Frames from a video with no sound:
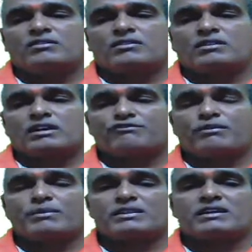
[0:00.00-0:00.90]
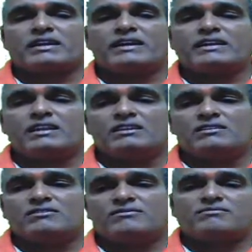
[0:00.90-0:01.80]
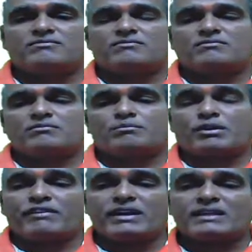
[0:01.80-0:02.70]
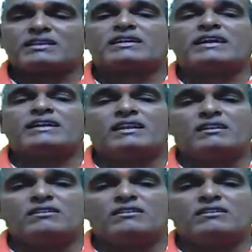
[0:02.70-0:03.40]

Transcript: Confirming the title. Providing the title,